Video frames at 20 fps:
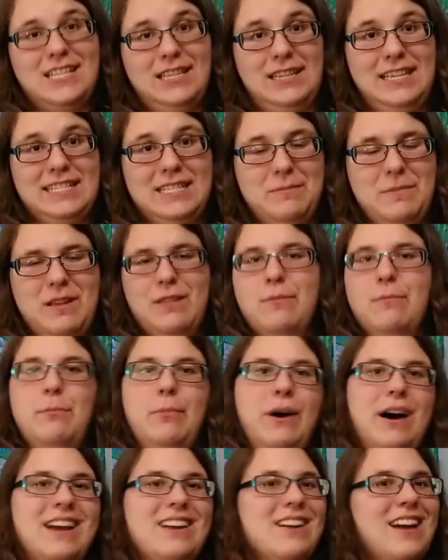and Elizabeth,
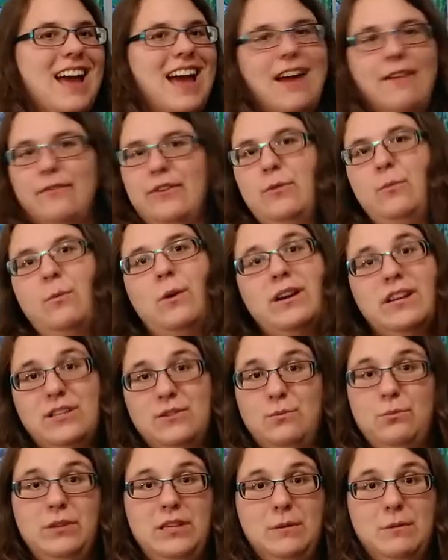but everyone
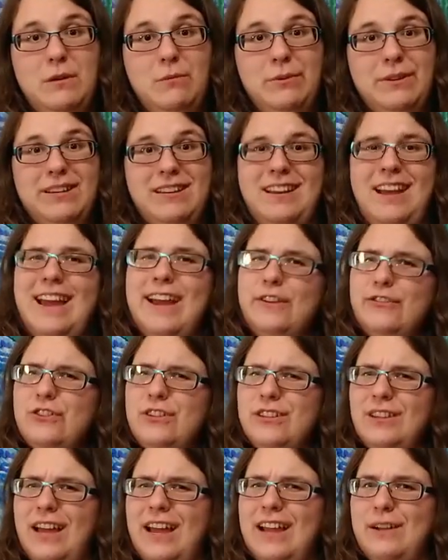is really well written. I
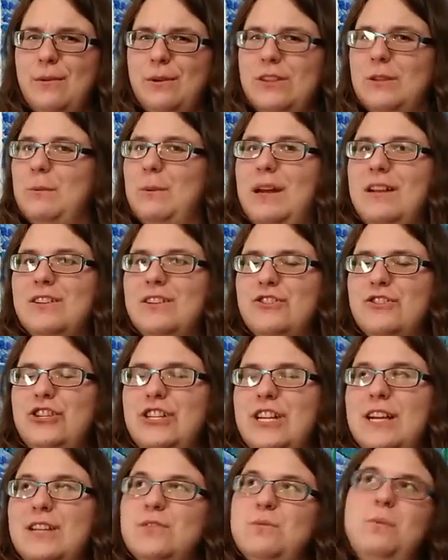actually like what she
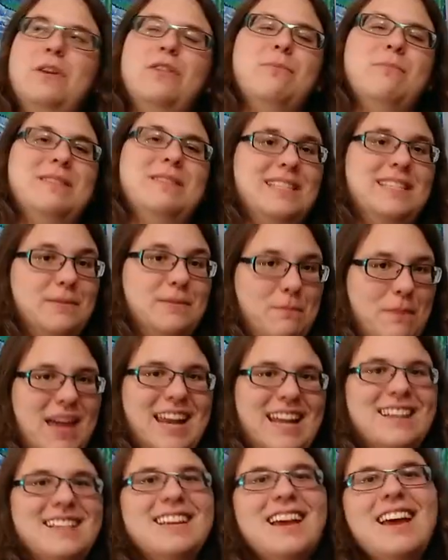does with Mrs.
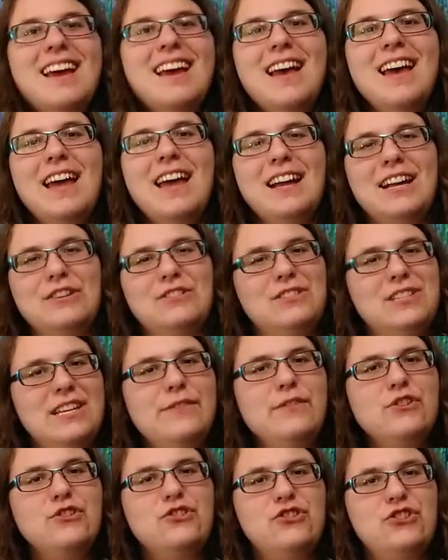Bennet, because
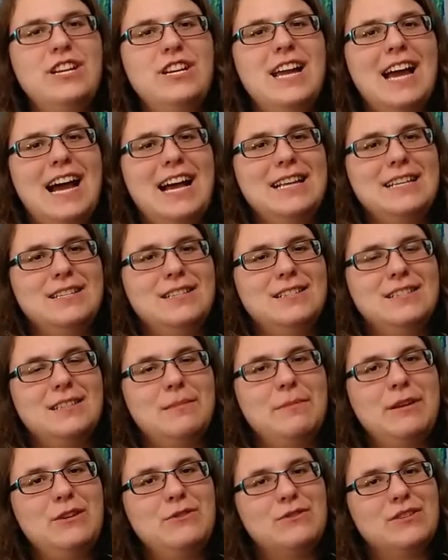even she has
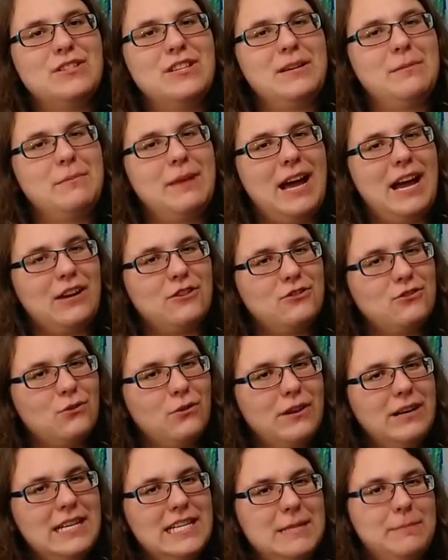some interesting
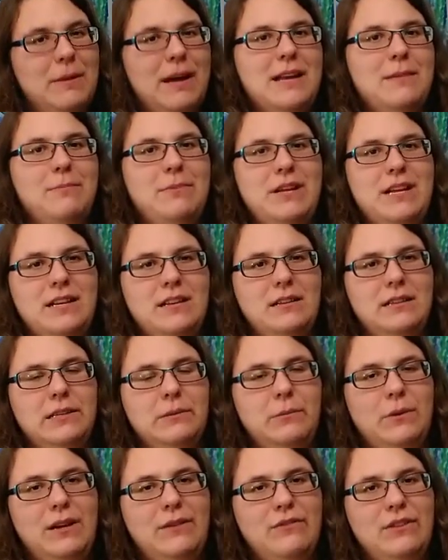backstory despite being
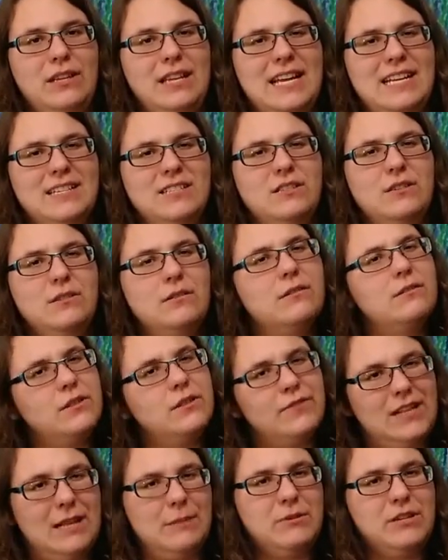one of the less
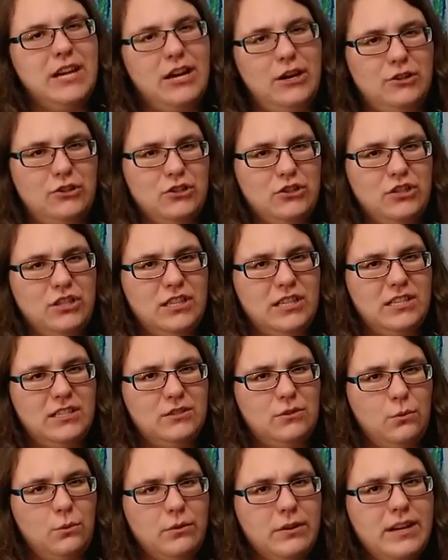developed characters in the
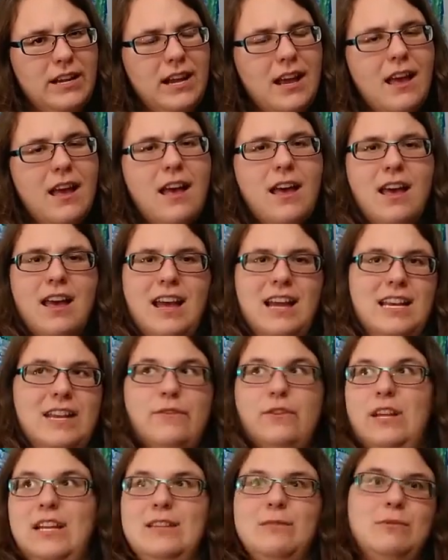story, and
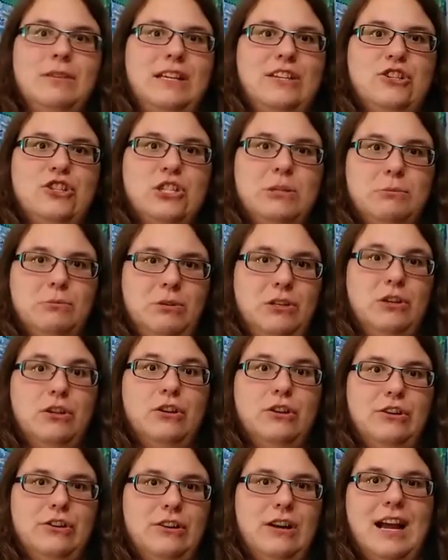even like the relationship between
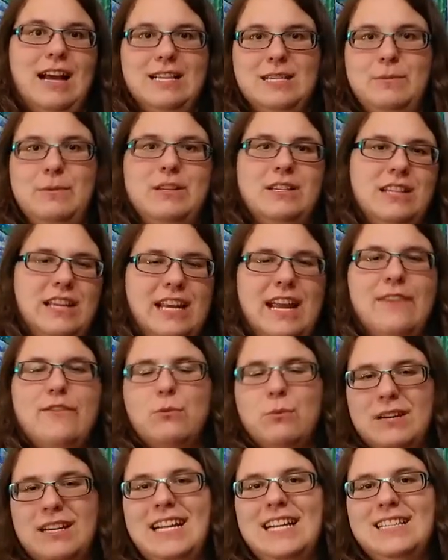her and her husband. Like
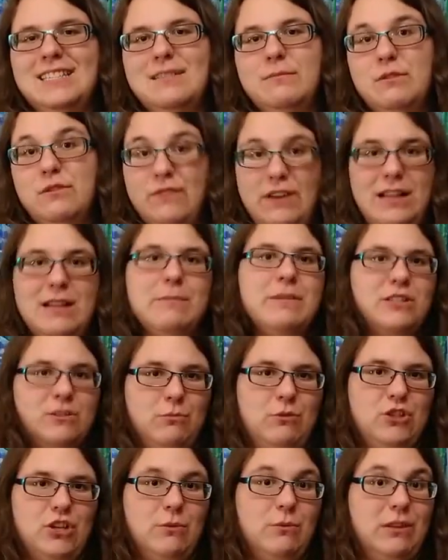everyone gets some development,
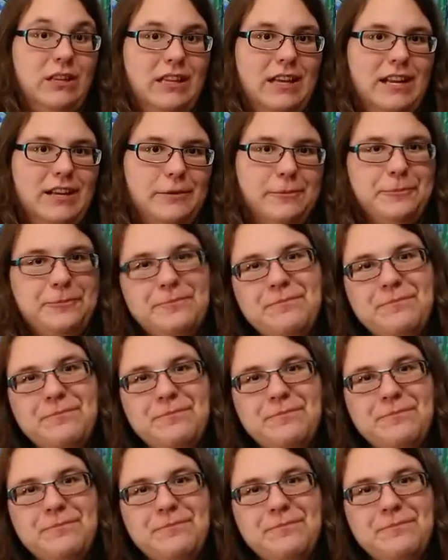which I really like.